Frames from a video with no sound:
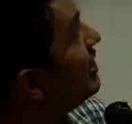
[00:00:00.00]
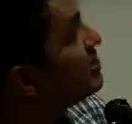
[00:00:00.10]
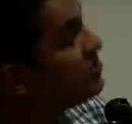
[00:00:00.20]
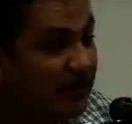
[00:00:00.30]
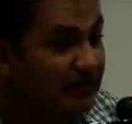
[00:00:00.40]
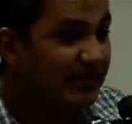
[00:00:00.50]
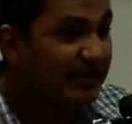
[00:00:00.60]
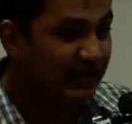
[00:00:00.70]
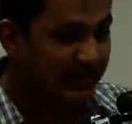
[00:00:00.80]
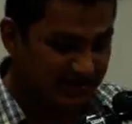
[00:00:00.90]
is to have an
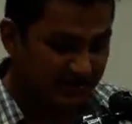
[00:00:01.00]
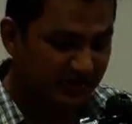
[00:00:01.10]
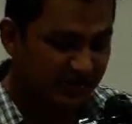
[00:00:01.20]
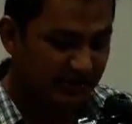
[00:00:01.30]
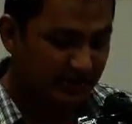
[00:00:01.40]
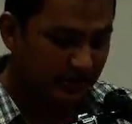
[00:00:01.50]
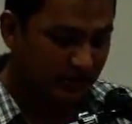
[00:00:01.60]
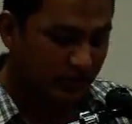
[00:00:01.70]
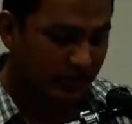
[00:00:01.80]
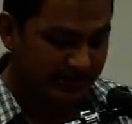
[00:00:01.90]
intelligent
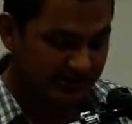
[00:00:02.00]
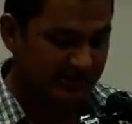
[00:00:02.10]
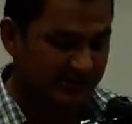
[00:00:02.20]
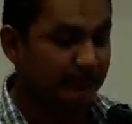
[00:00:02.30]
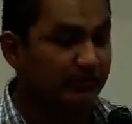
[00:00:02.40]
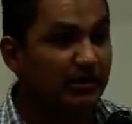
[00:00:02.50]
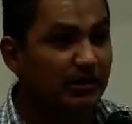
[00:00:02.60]
warning system